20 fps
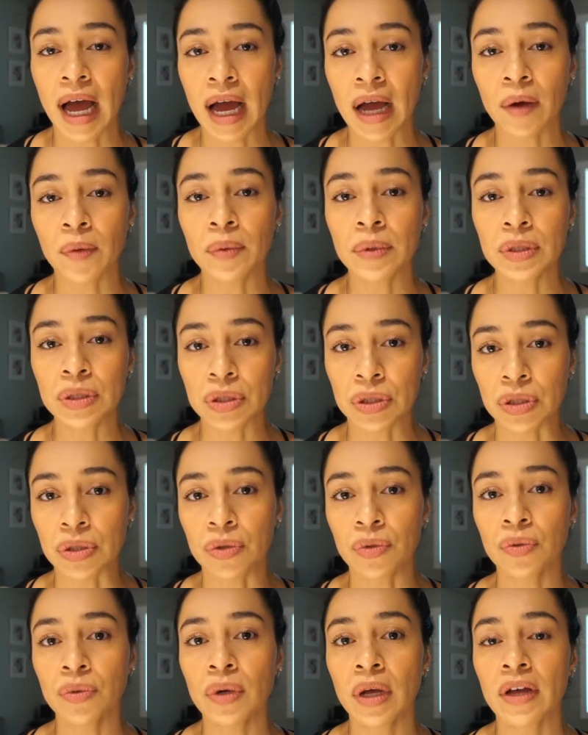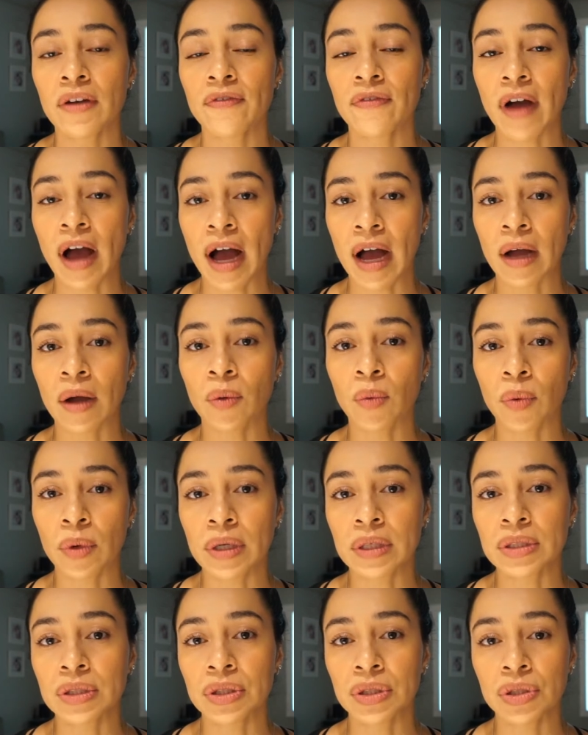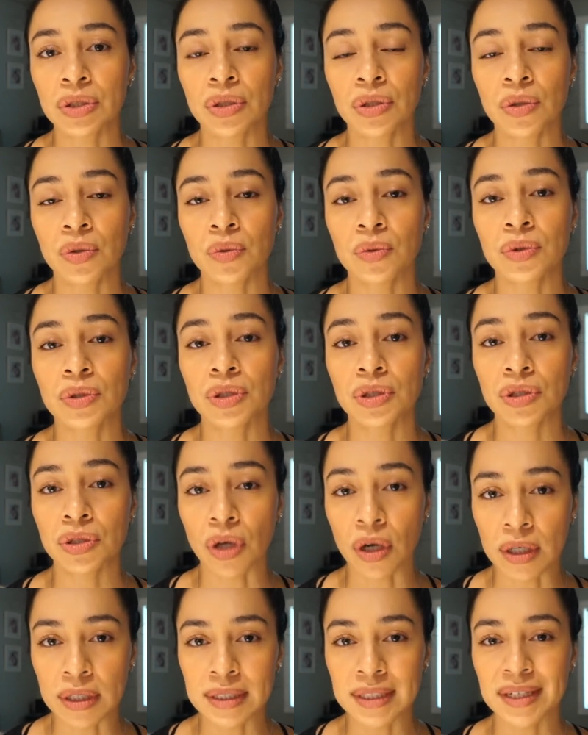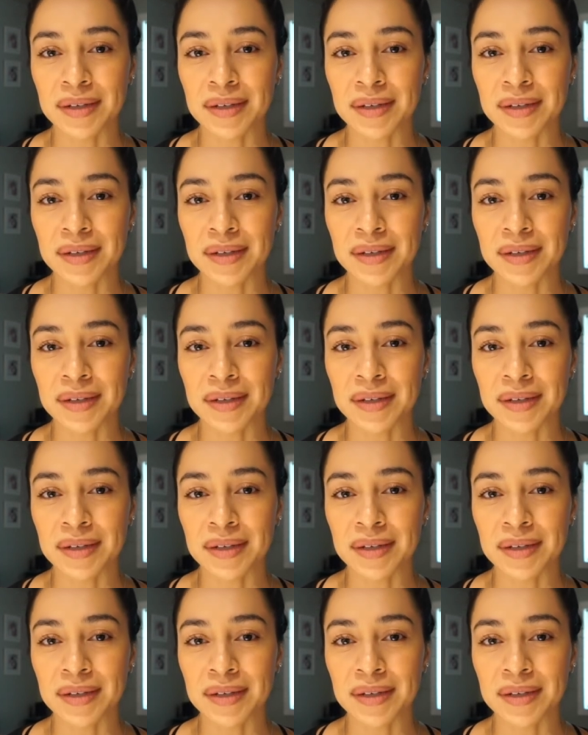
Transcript: I would do if I was to start